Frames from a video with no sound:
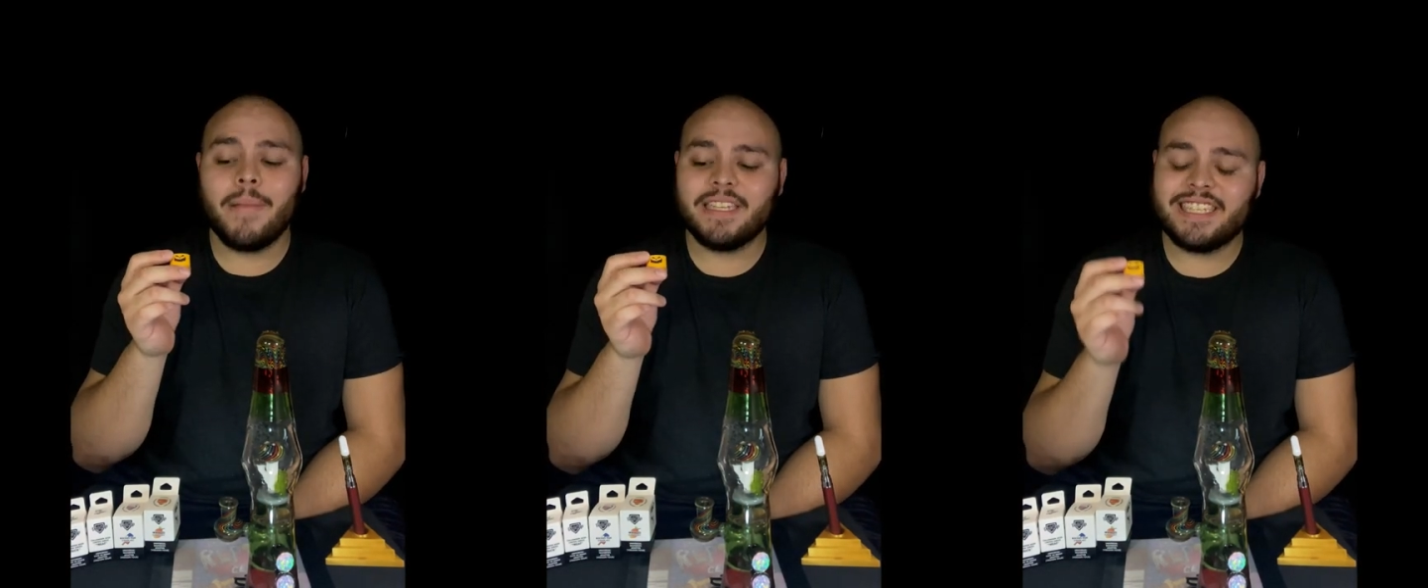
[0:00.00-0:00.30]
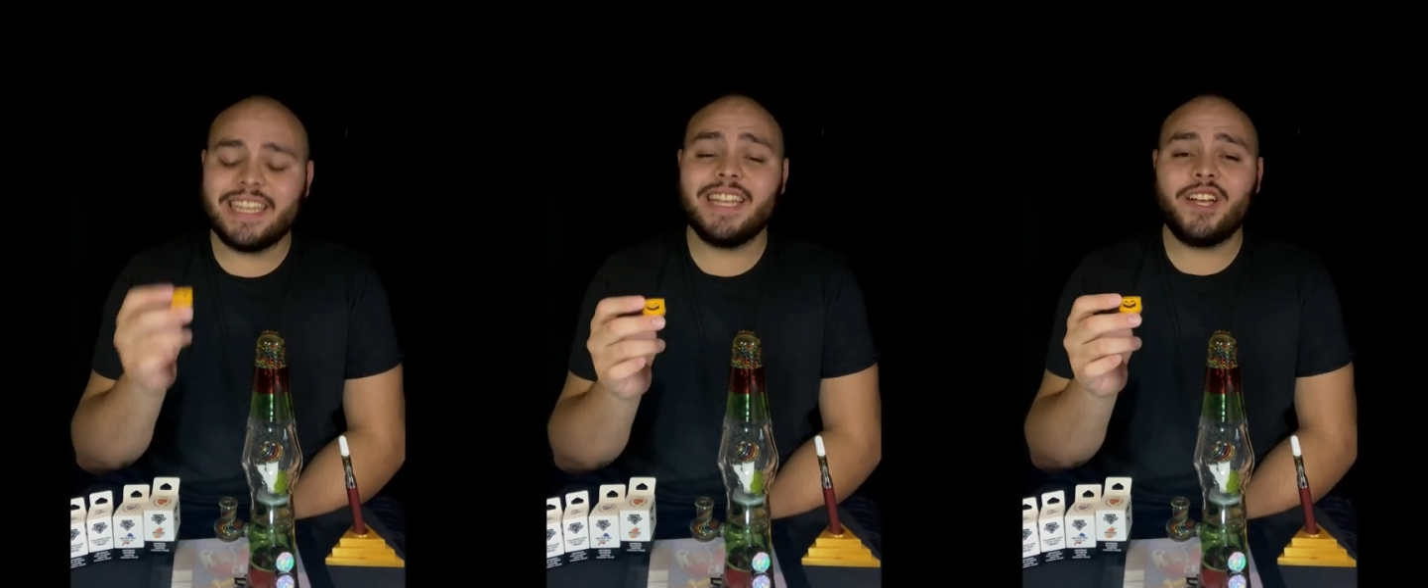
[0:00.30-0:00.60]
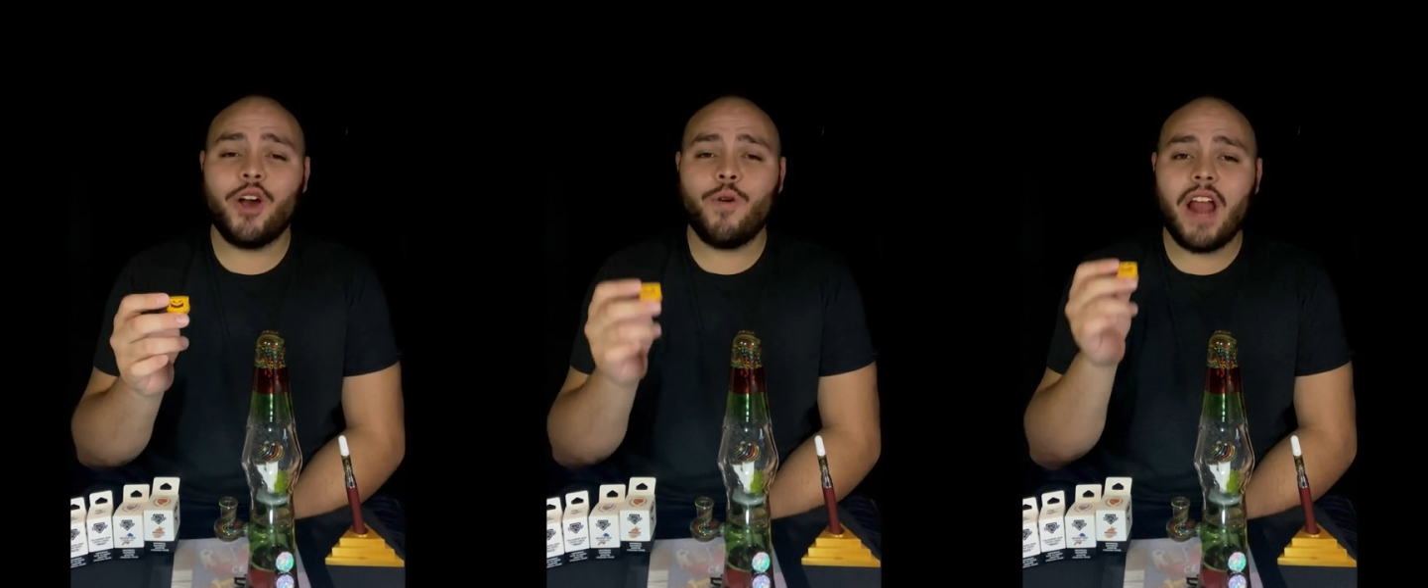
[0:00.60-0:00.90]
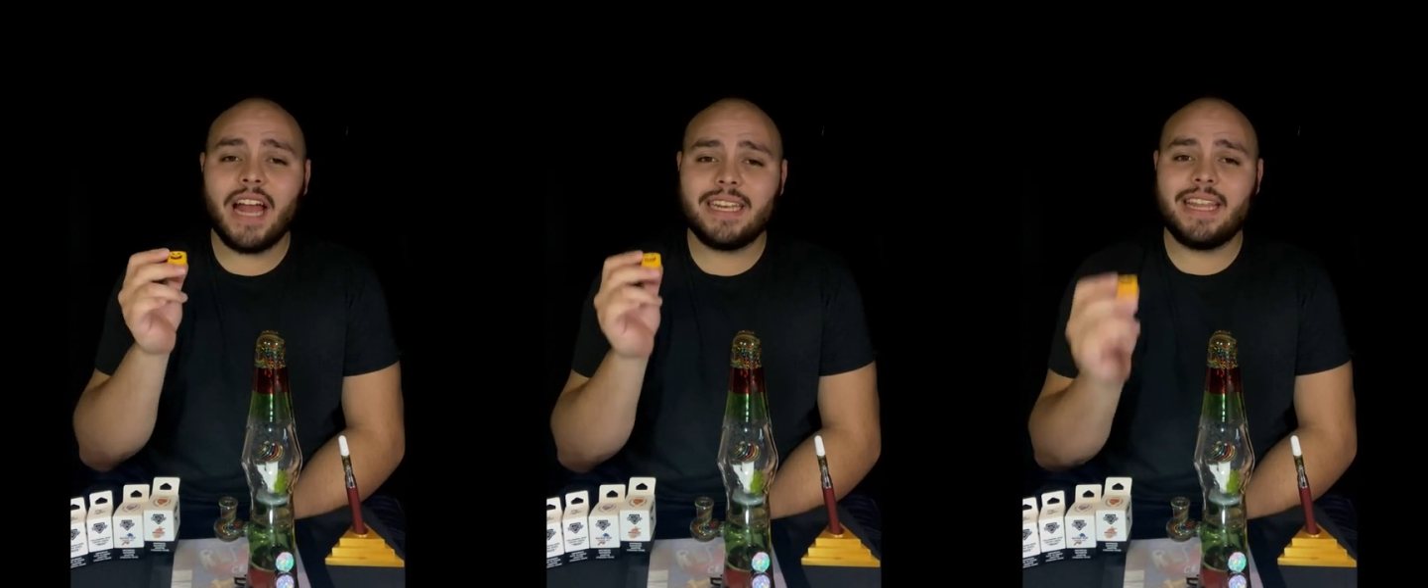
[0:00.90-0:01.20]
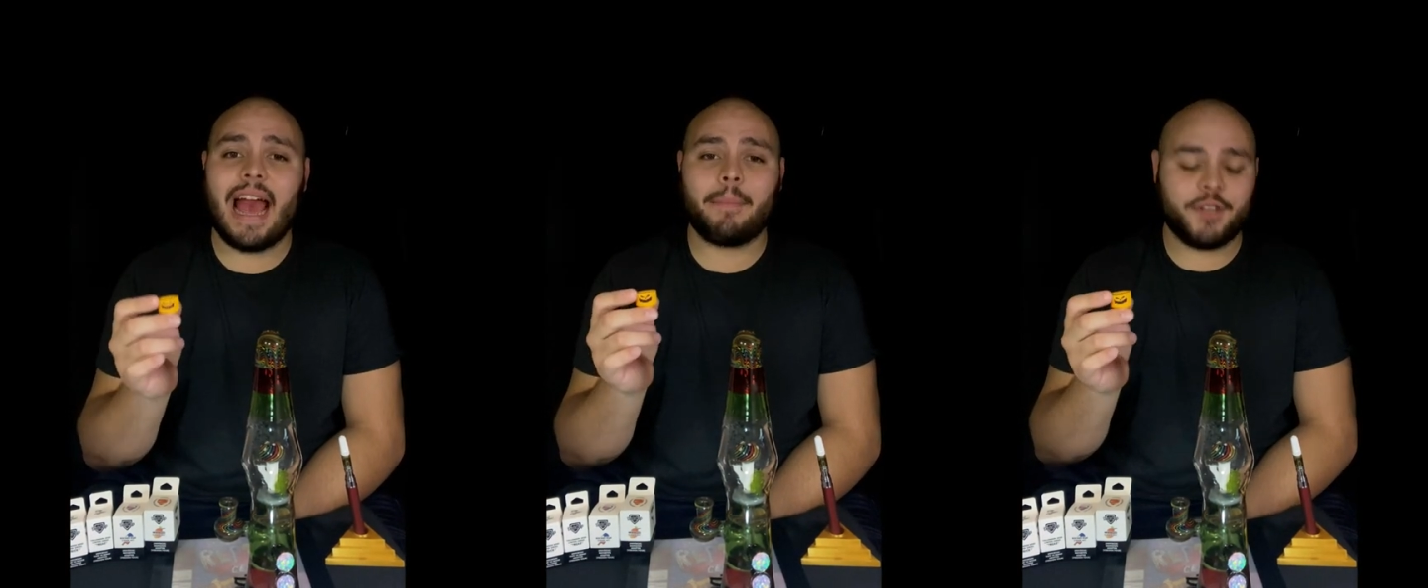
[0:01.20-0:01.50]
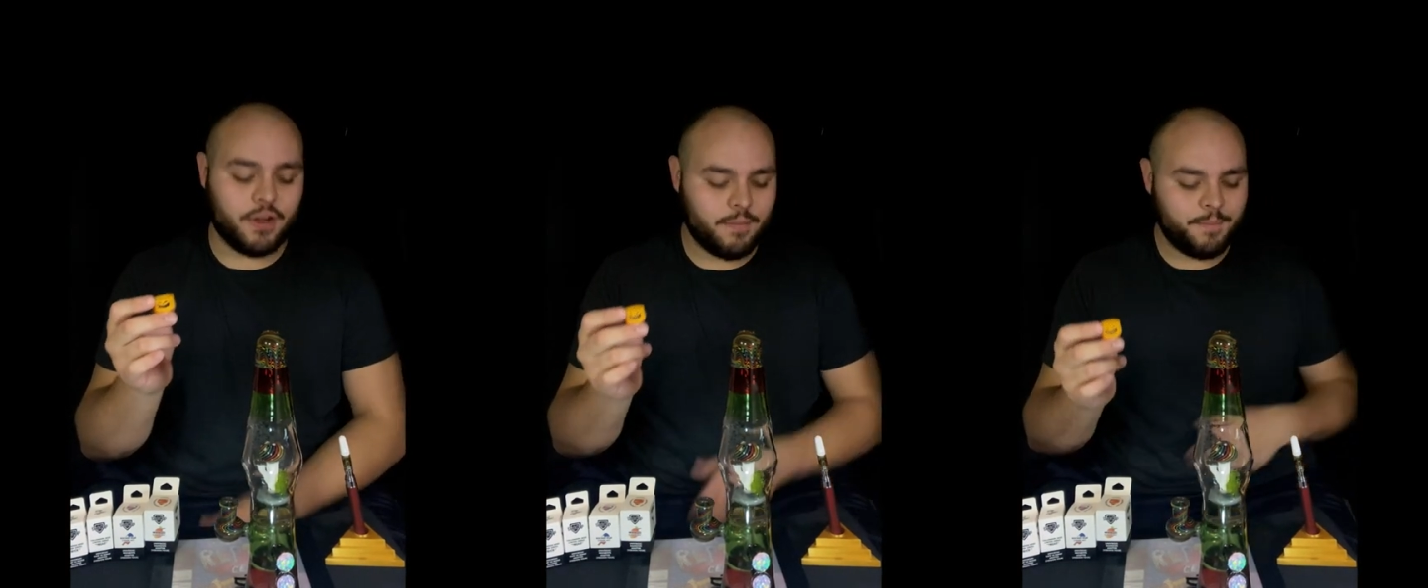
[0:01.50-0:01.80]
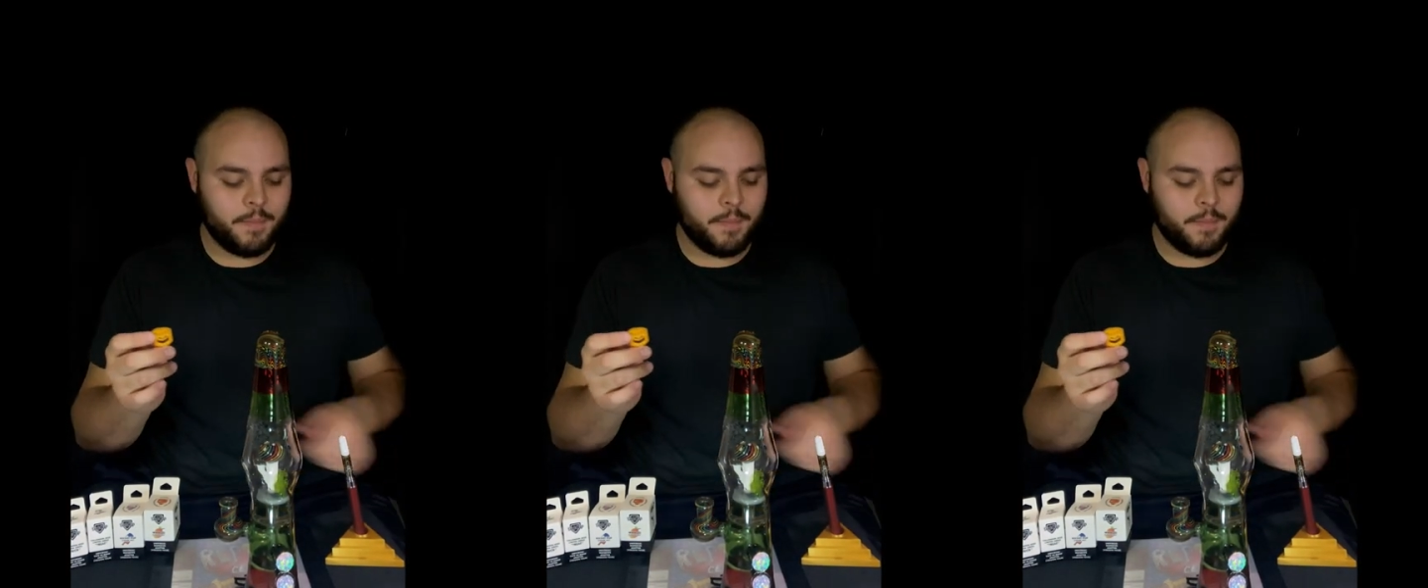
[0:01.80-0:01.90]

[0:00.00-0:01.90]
silicone adapter